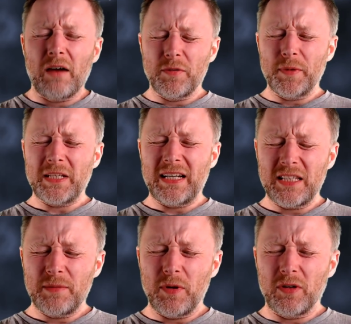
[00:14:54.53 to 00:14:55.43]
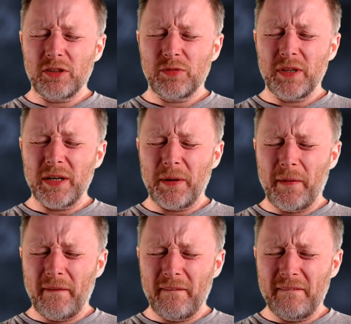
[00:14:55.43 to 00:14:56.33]
Everybody, I need to be honest with you.
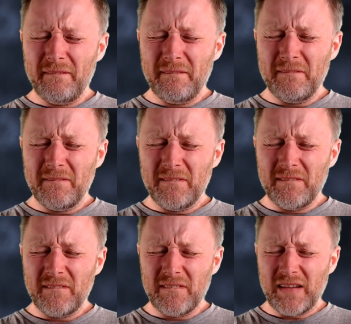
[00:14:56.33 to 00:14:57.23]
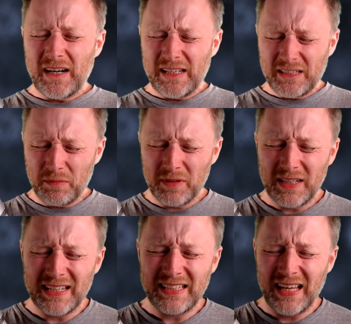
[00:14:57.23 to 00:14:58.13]
I had
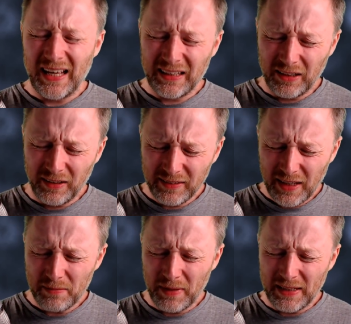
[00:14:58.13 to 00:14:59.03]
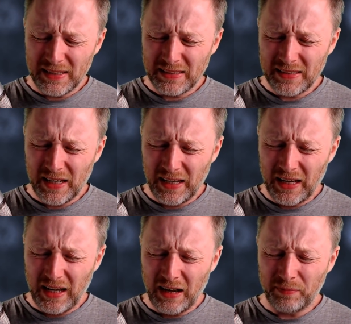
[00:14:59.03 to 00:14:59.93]
something to say. I had another 10 minutes.
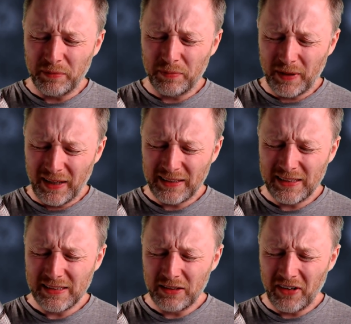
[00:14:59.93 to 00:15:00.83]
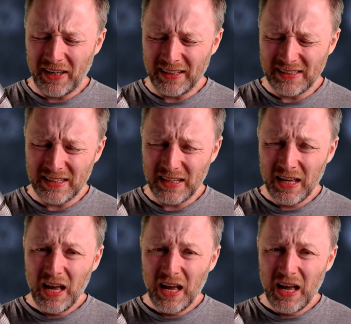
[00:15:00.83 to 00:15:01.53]
I've been practicing, rehearsing,